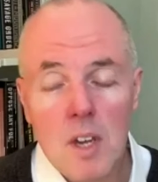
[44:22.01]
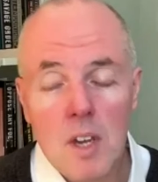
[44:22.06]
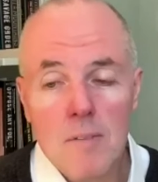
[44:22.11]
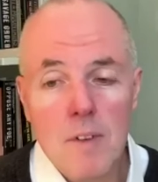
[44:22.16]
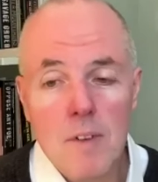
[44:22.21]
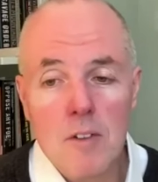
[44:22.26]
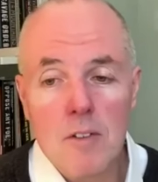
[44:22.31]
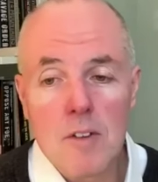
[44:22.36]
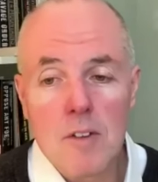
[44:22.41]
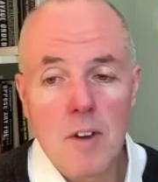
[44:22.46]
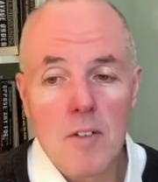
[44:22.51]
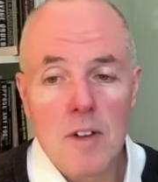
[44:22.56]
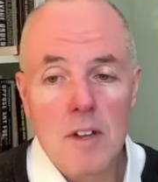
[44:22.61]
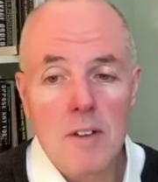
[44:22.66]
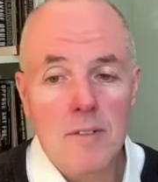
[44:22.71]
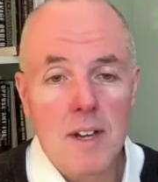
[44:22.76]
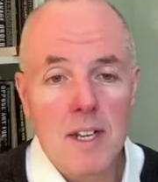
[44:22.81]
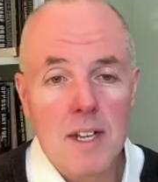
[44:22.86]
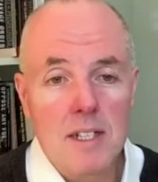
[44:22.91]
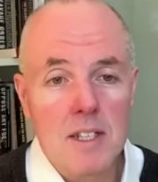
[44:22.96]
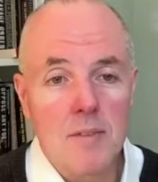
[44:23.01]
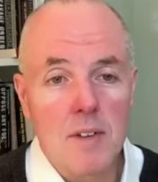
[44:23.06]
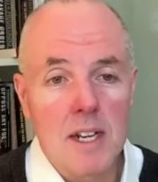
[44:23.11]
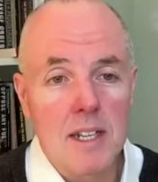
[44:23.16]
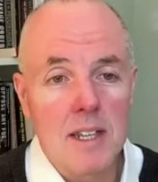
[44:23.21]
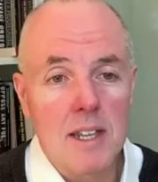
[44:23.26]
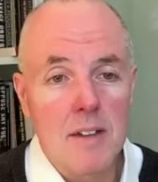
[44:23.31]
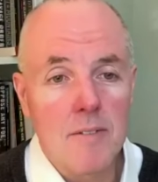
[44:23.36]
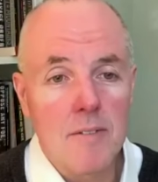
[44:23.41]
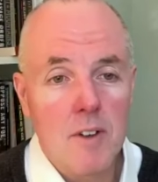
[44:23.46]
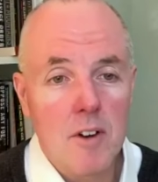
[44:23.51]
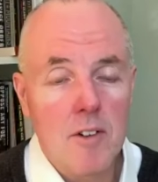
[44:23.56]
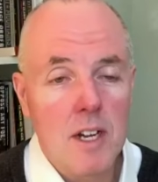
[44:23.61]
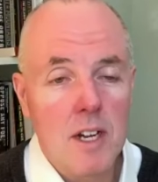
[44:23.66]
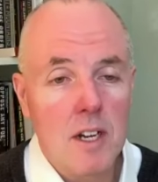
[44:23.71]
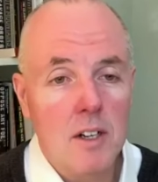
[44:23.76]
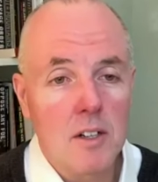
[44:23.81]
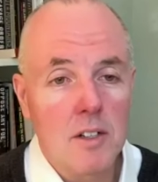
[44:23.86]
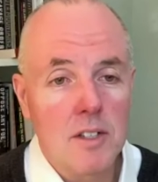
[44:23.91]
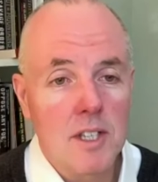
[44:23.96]
very, very effectively, and they're very
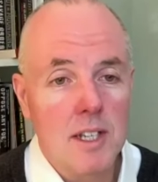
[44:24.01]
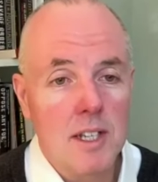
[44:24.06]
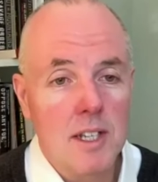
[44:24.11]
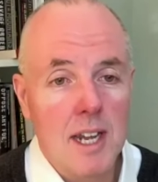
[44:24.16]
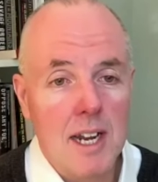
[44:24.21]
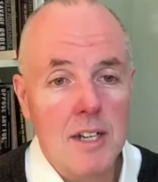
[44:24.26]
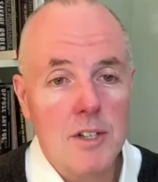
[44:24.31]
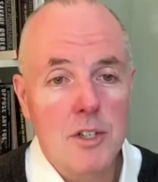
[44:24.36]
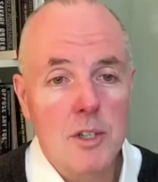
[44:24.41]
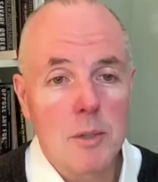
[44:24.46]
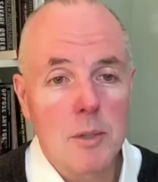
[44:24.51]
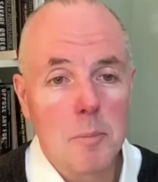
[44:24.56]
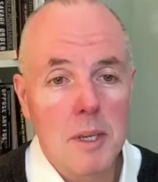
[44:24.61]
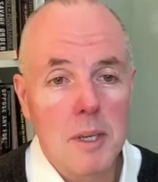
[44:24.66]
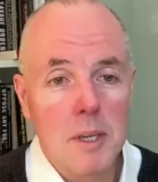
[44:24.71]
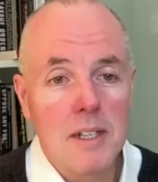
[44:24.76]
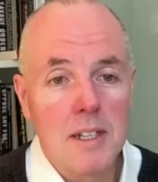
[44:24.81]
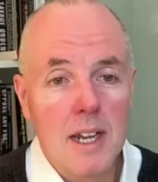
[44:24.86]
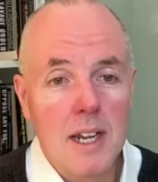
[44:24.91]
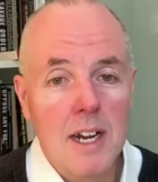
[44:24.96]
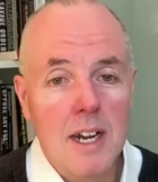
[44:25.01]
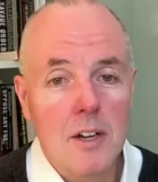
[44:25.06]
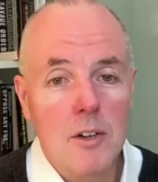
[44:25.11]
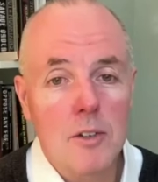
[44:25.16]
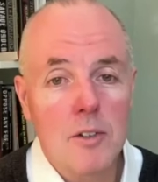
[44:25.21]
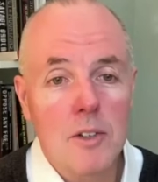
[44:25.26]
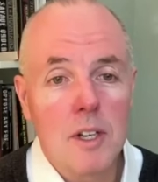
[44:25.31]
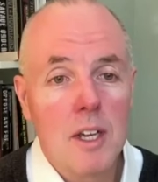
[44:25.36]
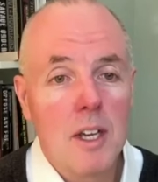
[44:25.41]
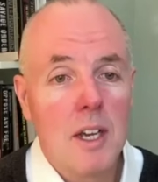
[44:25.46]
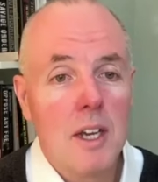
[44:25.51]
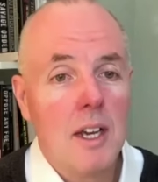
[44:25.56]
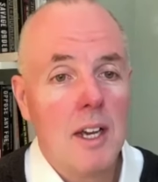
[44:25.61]
hard to catch and pin down